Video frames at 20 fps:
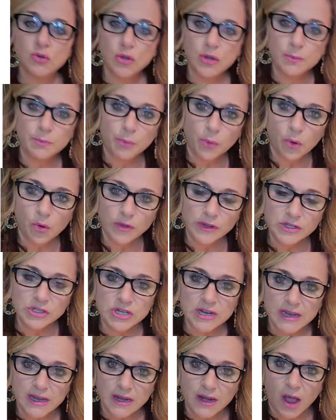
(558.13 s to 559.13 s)
you could pull the
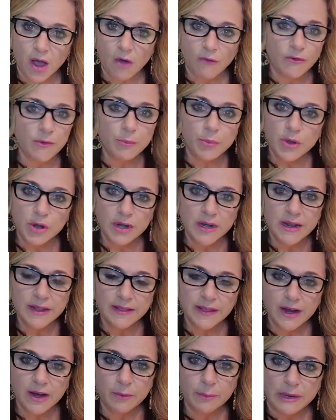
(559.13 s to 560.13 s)
chicken off and put it
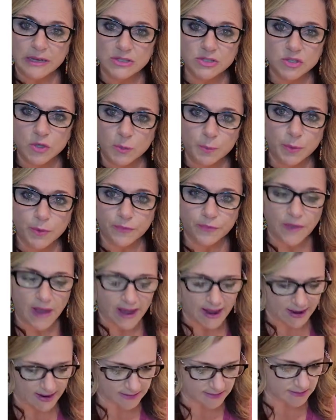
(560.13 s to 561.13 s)
in there. It'd be super
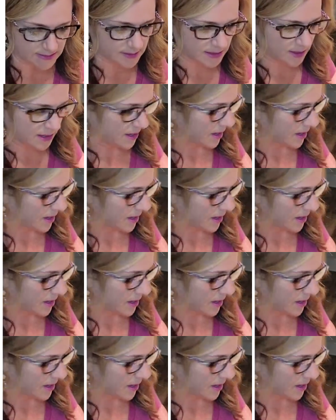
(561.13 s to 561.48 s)
fast.